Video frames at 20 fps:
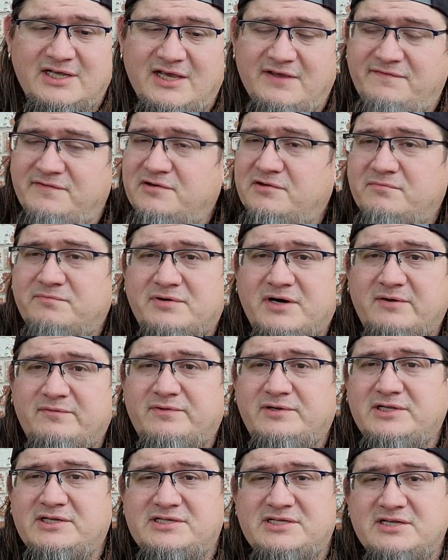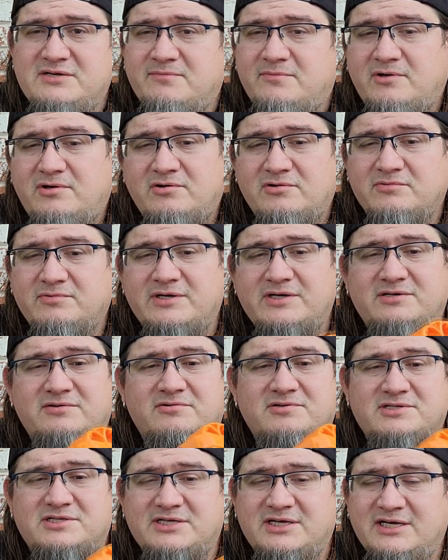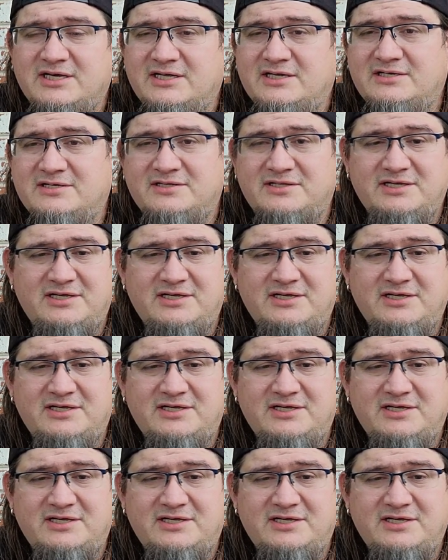If you don't properly seat them all the way towards the end,